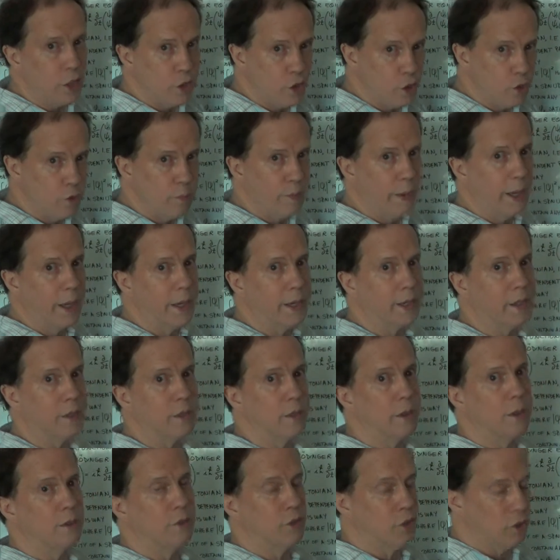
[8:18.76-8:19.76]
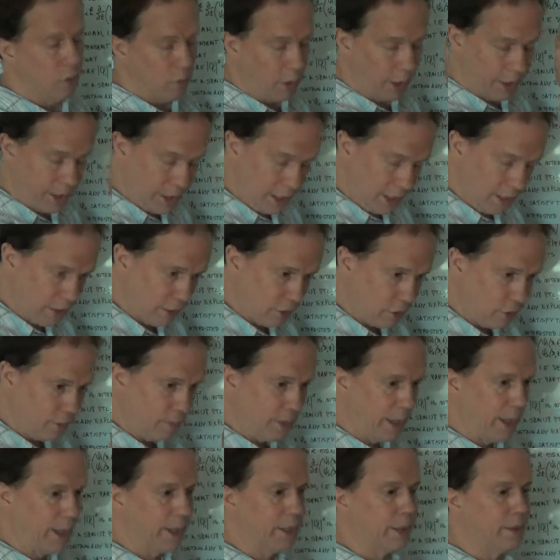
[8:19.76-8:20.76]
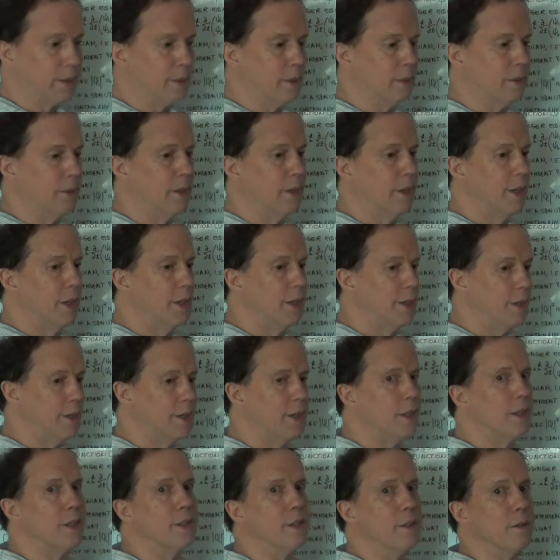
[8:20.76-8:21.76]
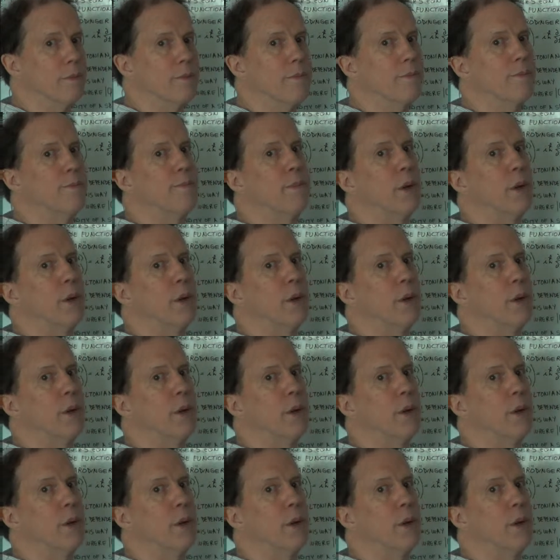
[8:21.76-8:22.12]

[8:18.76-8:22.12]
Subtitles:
two identical particle system,